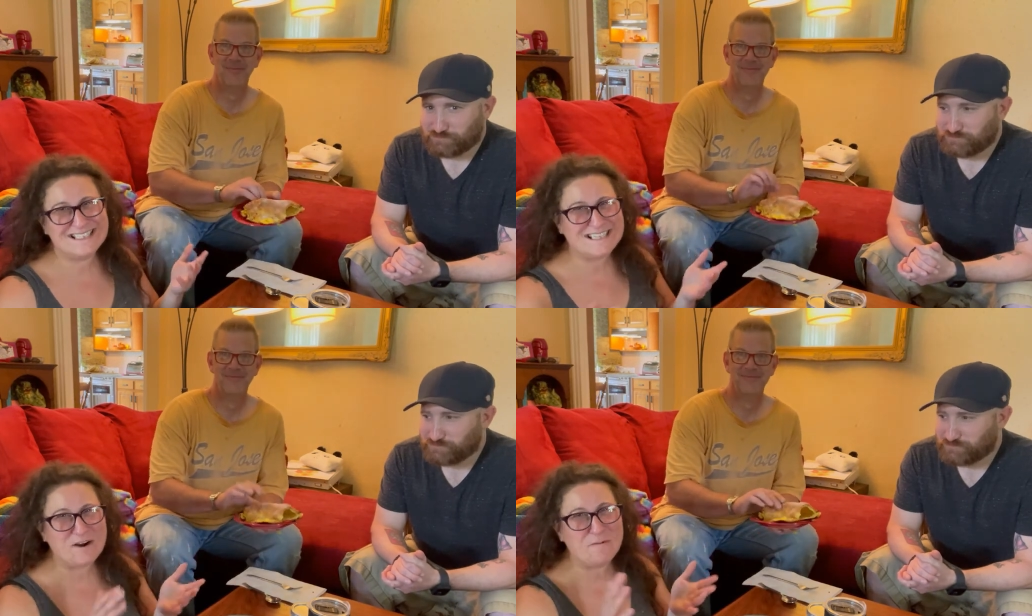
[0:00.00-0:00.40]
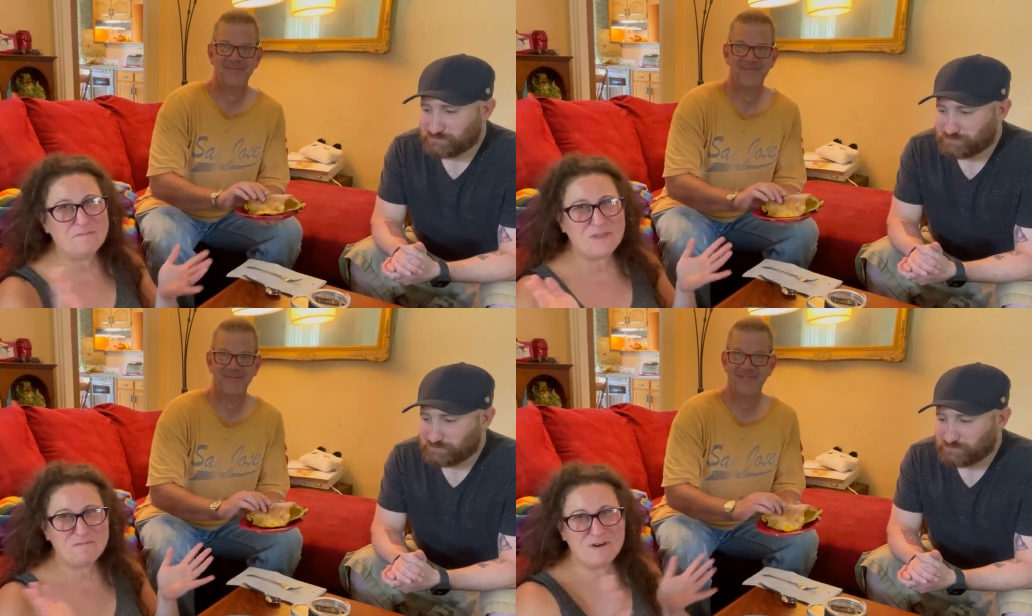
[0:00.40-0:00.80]
Speaker 1: So
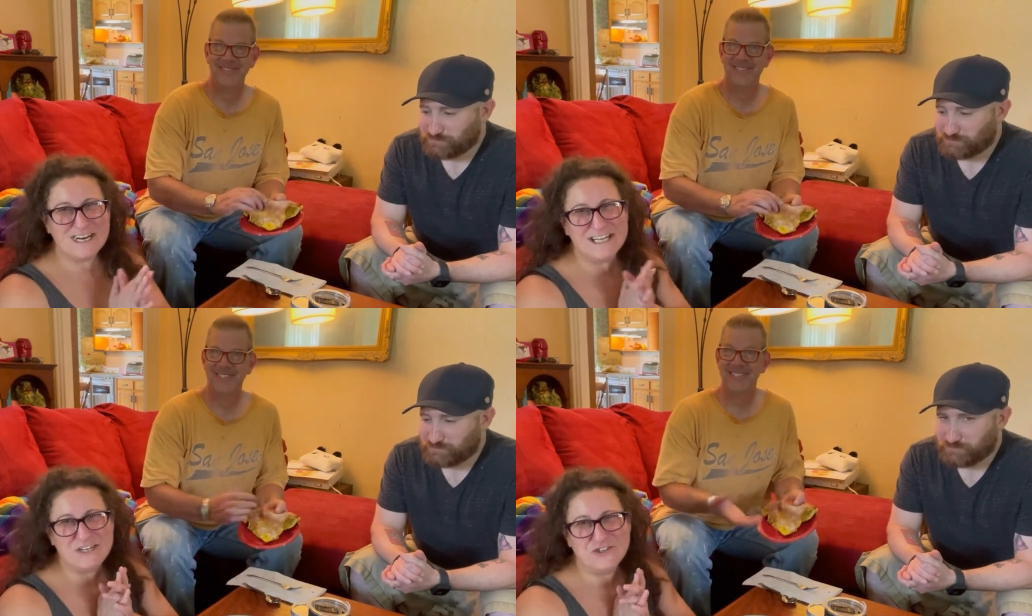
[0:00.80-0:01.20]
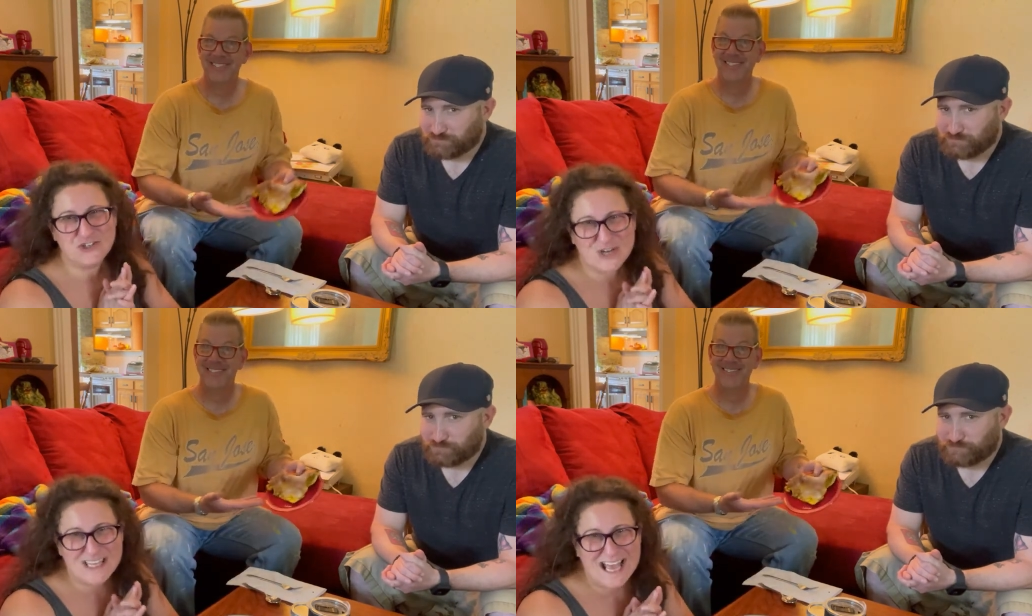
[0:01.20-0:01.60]
we're gonna
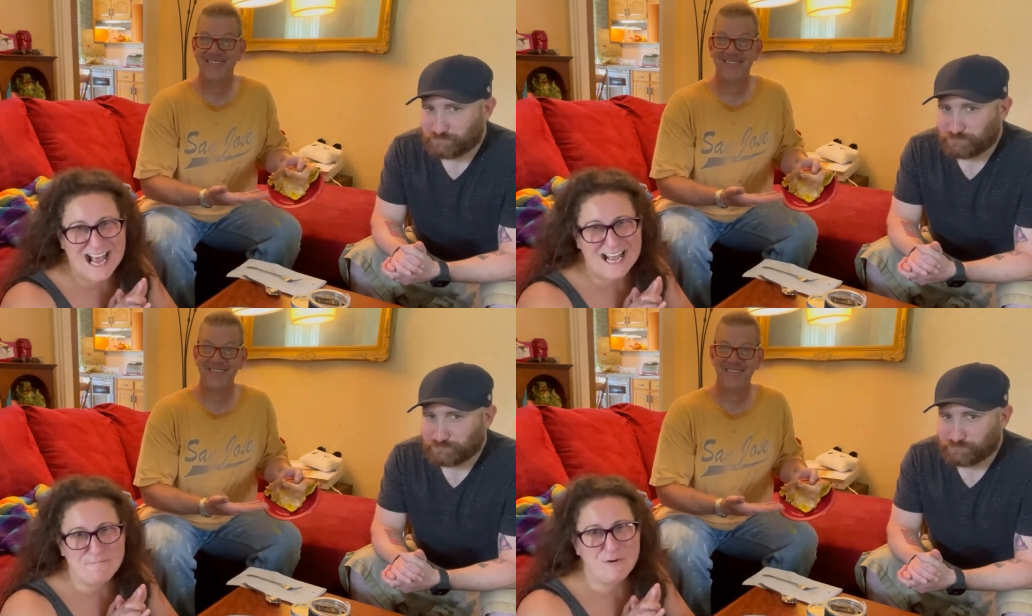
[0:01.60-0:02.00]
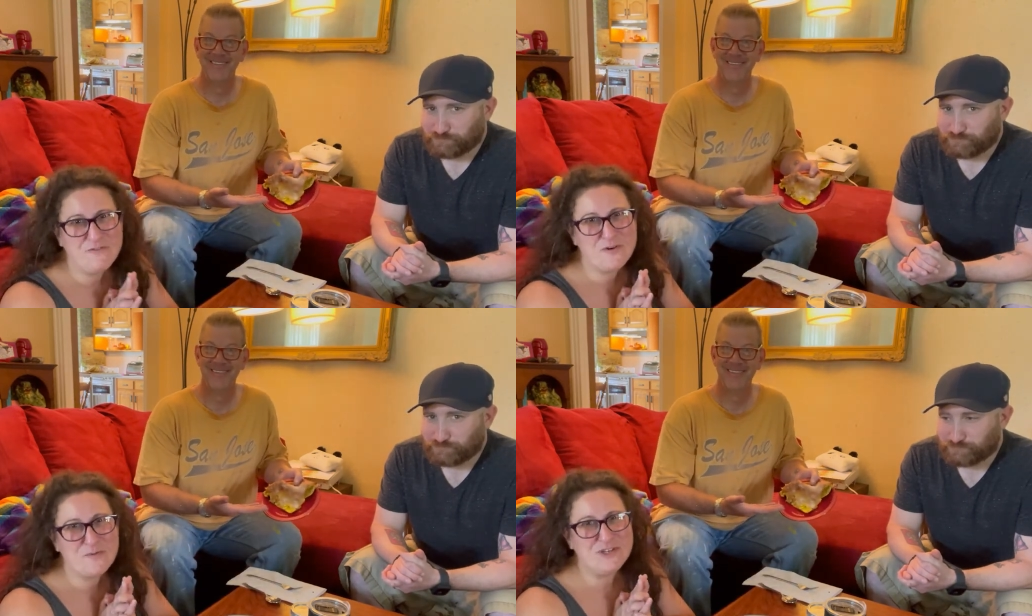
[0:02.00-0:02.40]
enjoy that
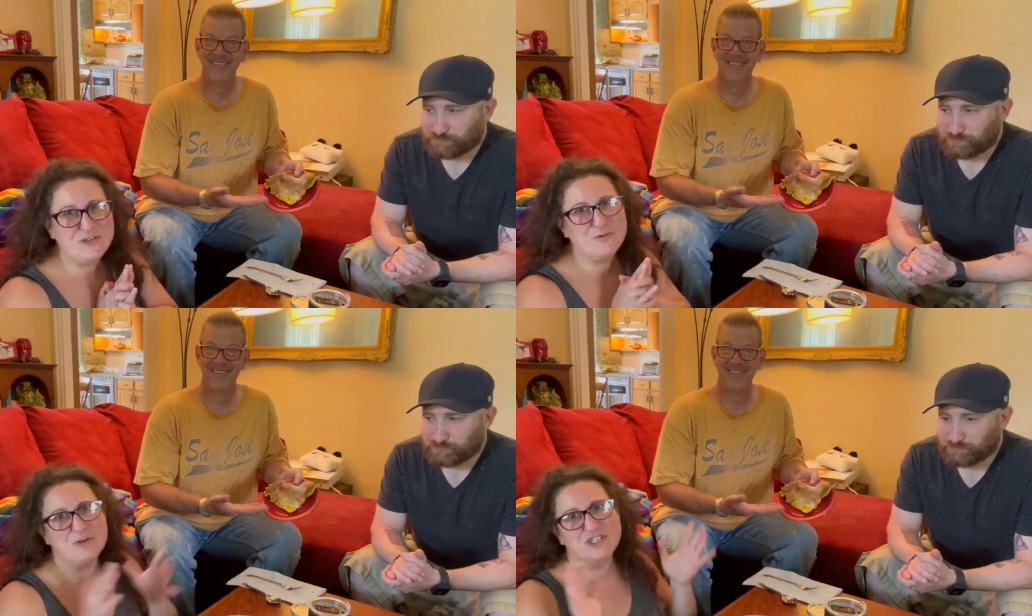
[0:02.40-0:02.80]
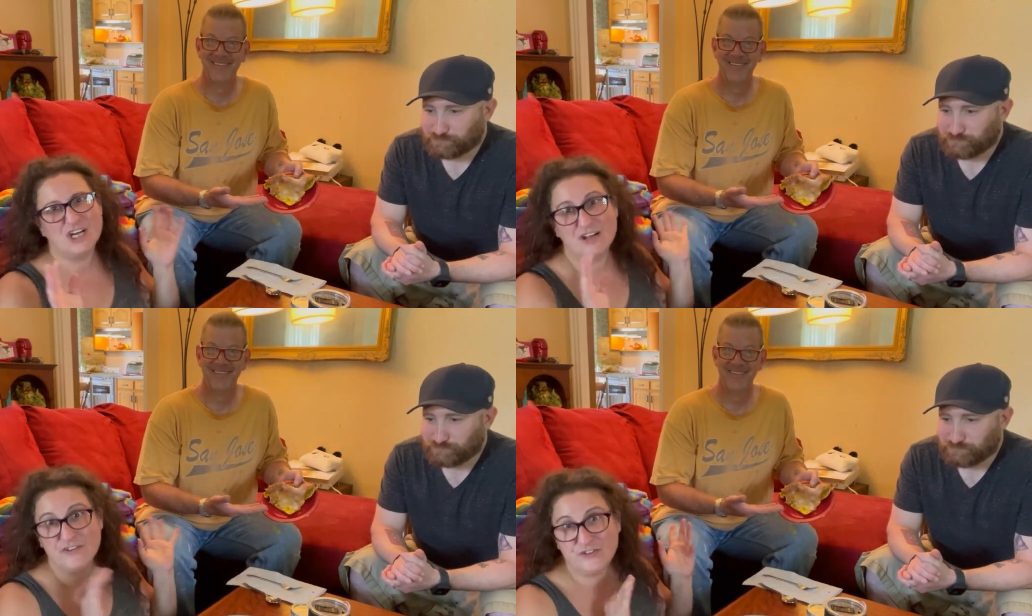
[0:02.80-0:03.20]
before we do a bunch of
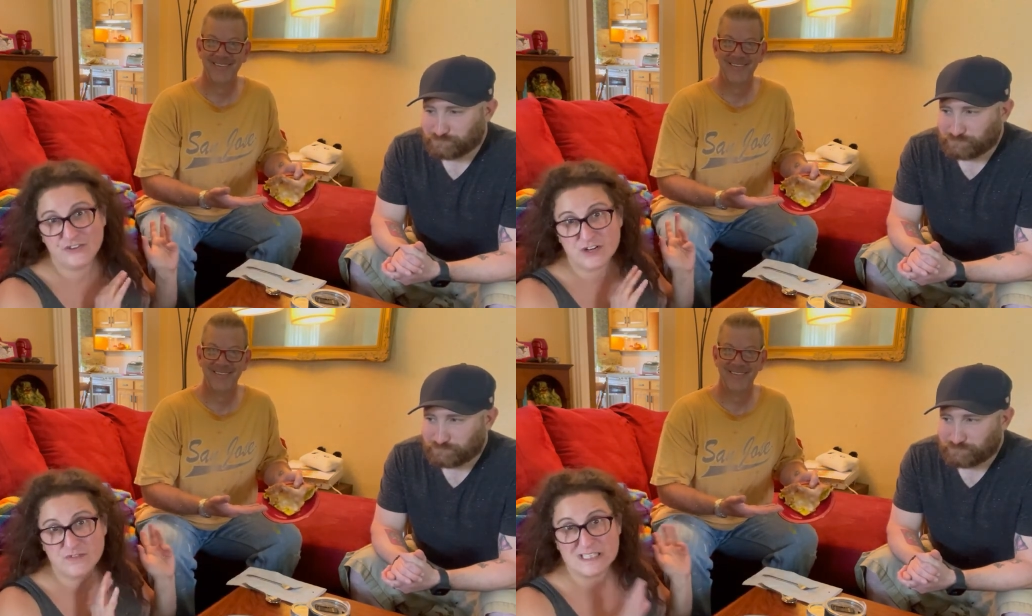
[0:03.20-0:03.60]
other stuff